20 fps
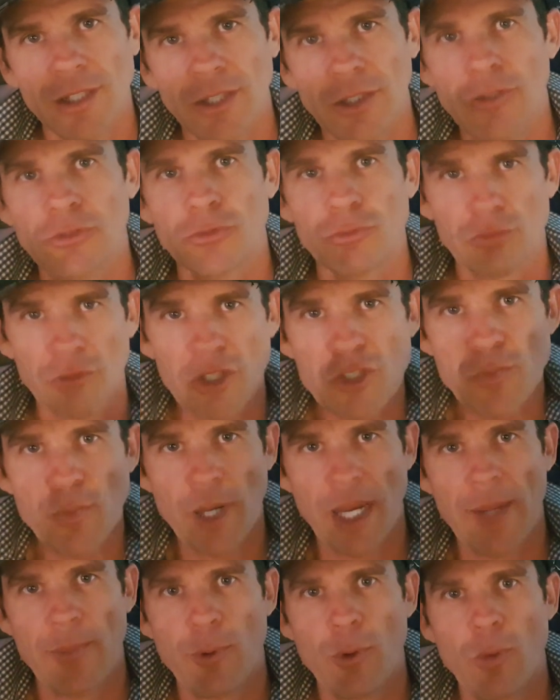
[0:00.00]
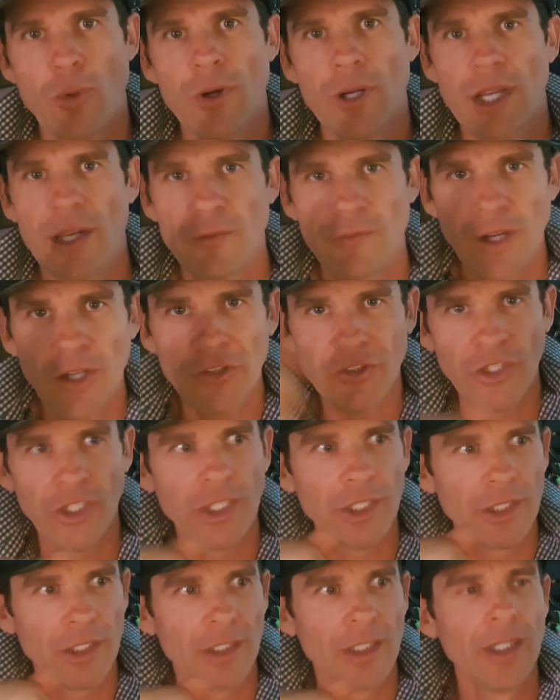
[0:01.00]
it's rich people
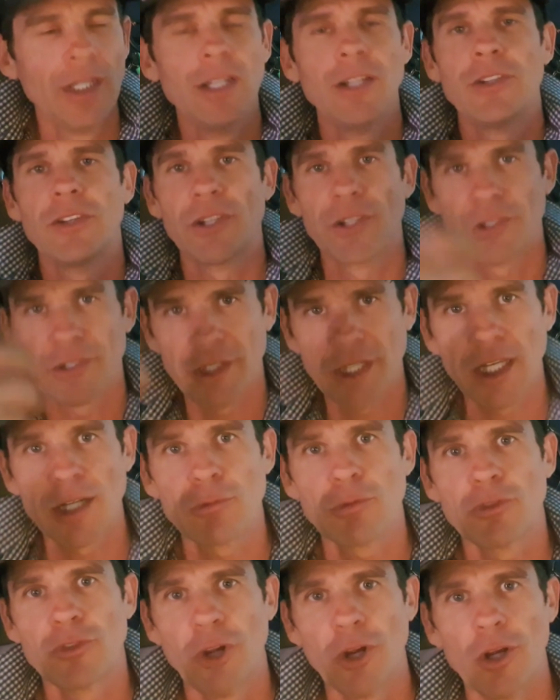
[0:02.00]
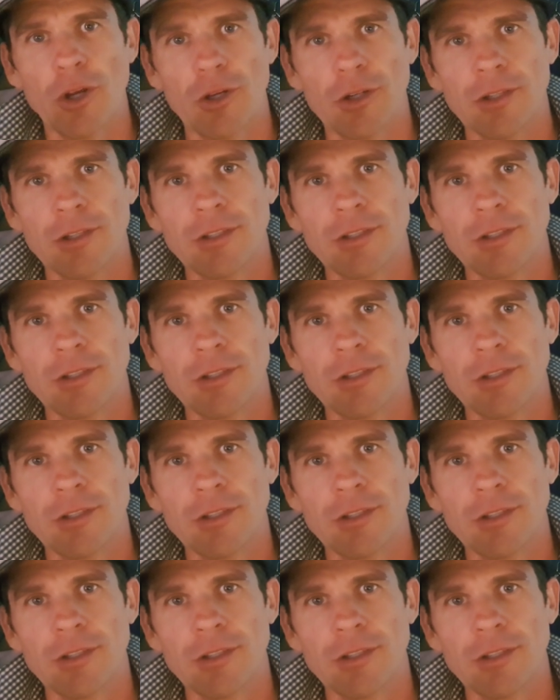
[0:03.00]
investing in it to get a return.